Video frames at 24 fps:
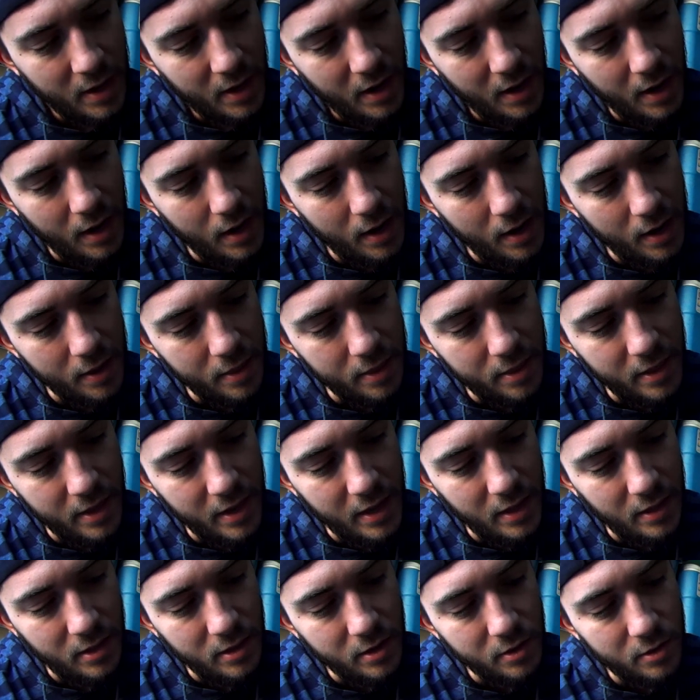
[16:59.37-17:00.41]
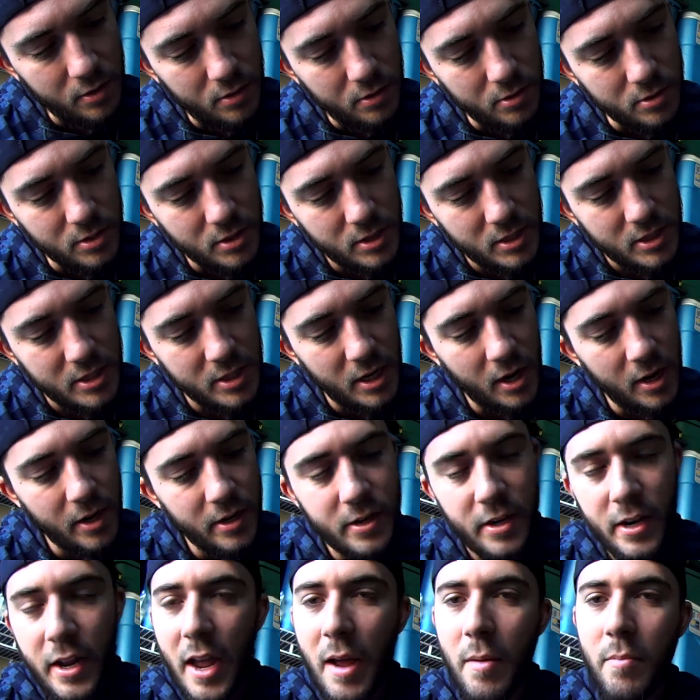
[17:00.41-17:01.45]
The little
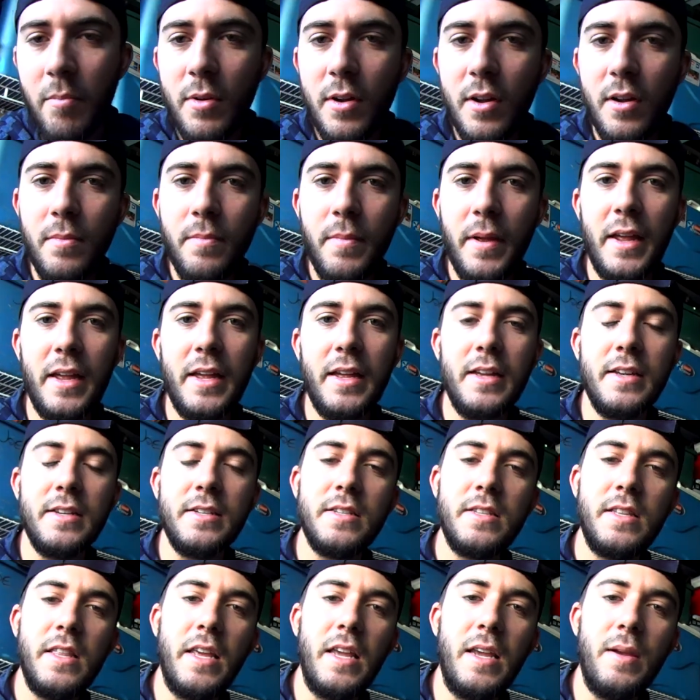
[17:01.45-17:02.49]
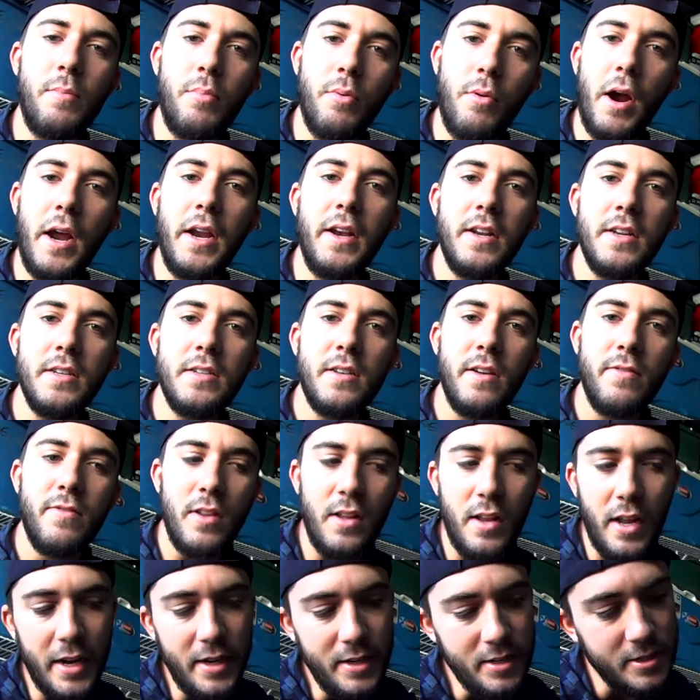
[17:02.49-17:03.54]
sun emblem is the brightness of the
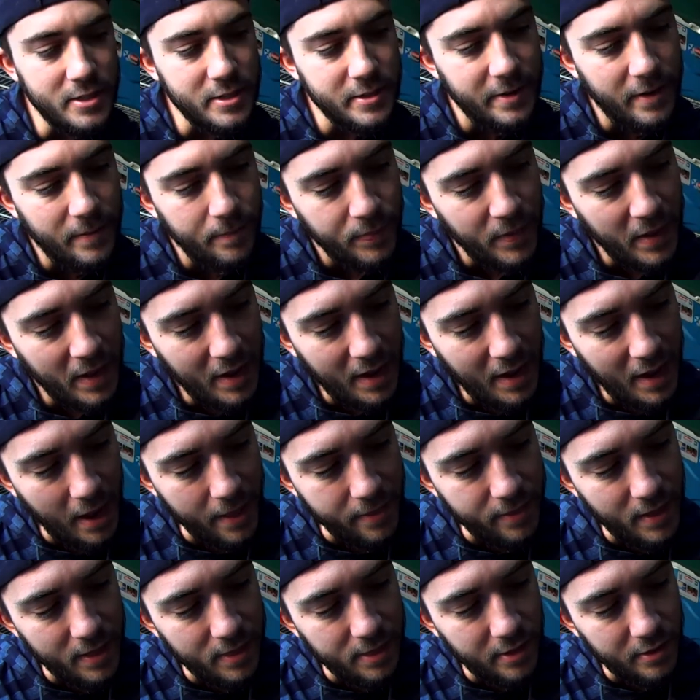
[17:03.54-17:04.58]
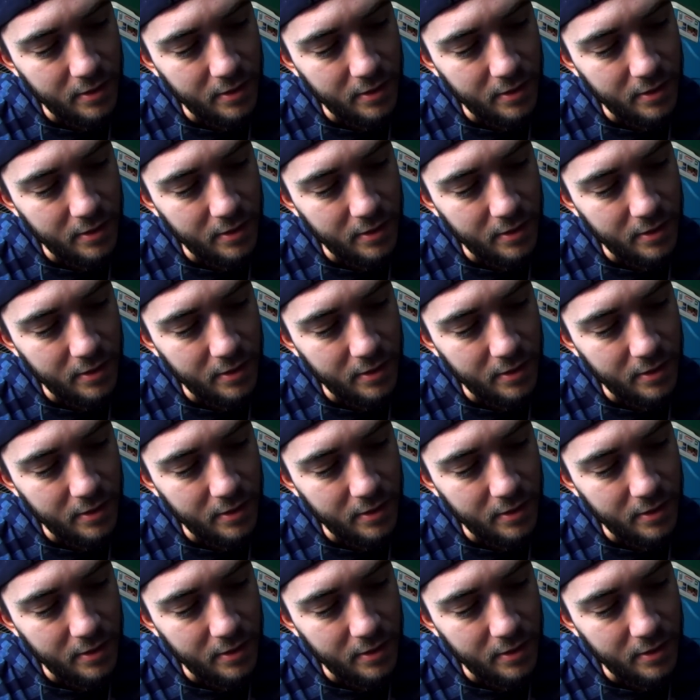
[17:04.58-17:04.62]
lights, and then the